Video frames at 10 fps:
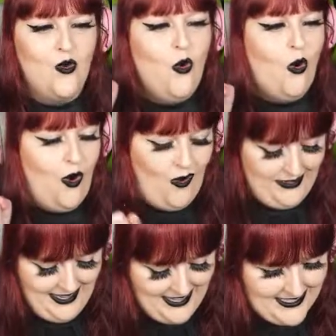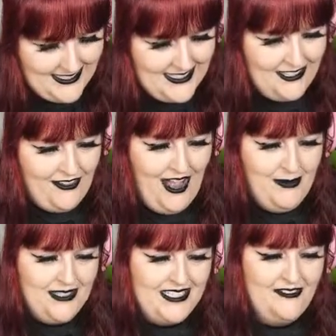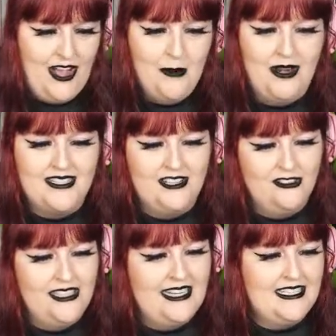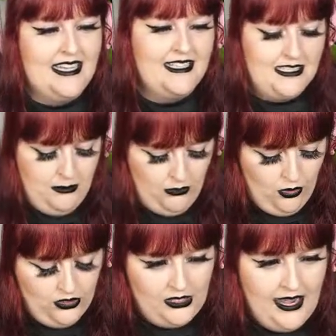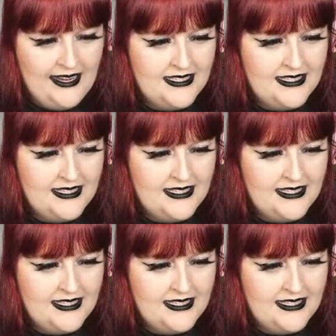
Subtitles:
Oh yes, this is the vibe, this is the vibe. But I definitely need to get some more lights,